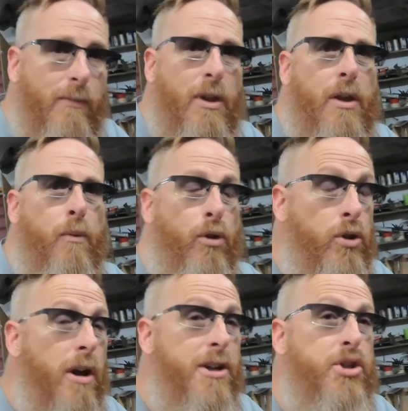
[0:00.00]
Well, you
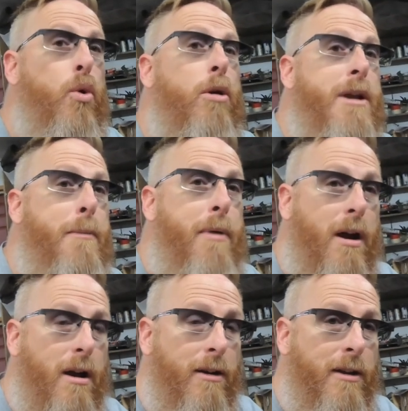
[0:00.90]
guys tore me
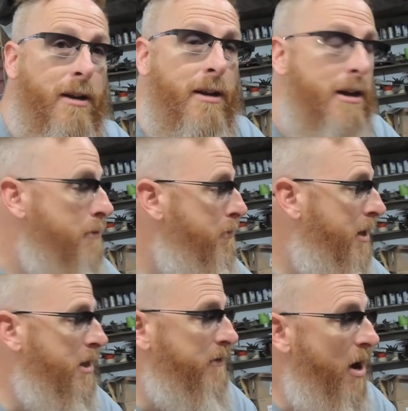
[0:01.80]
apart
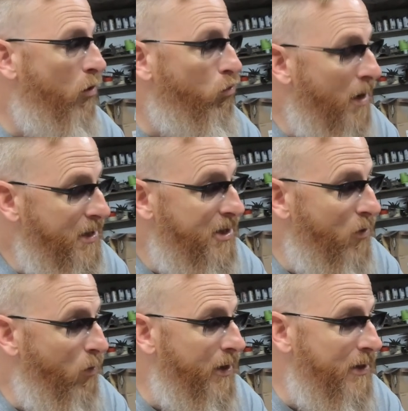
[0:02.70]
because of how rusty it
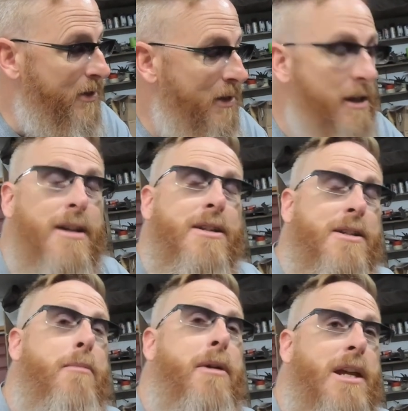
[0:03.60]
was.
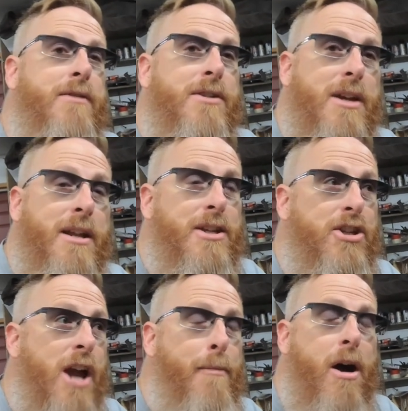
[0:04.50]
Somebody even said his
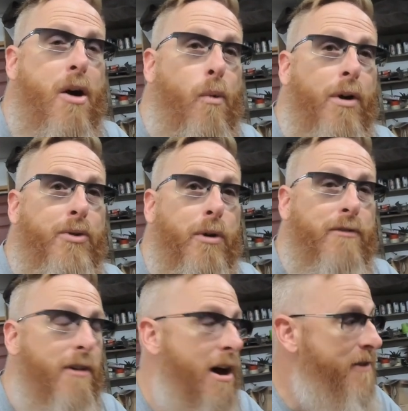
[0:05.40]
Yamaha
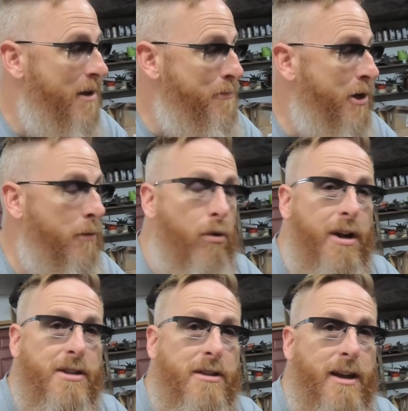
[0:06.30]
125 had bigger
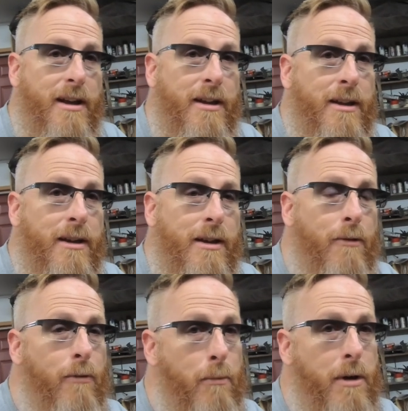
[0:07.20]
brakes than that.
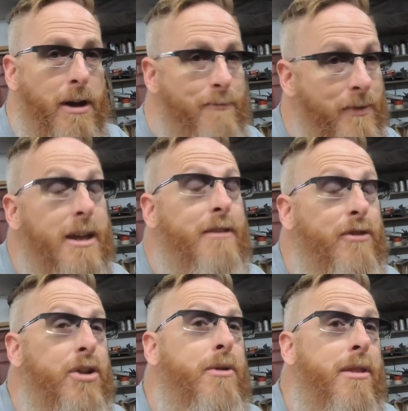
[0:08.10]
Well, buddy, if you
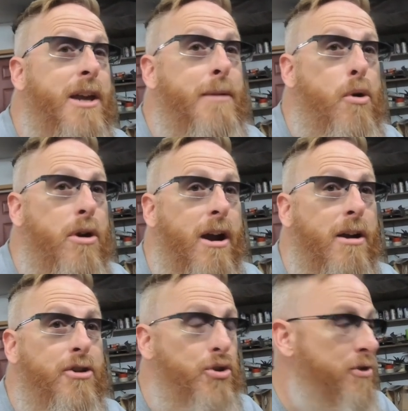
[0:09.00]
knew anything about
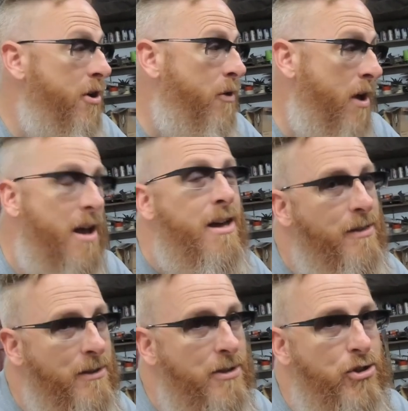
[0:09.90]
cars, you'd know
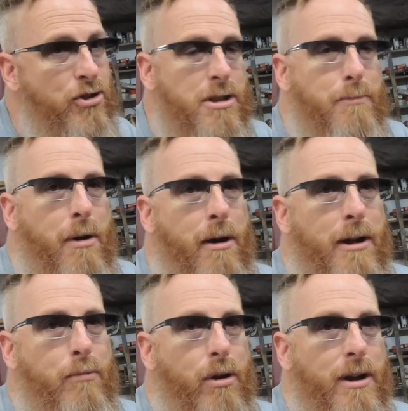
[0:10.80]
this is just the parking
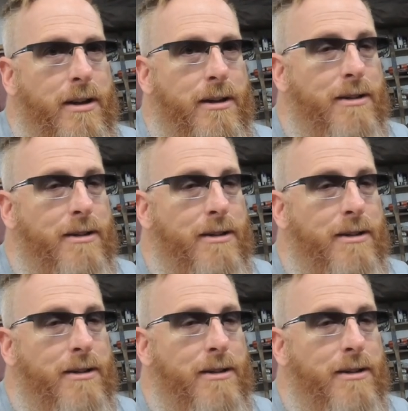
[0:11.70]
brake.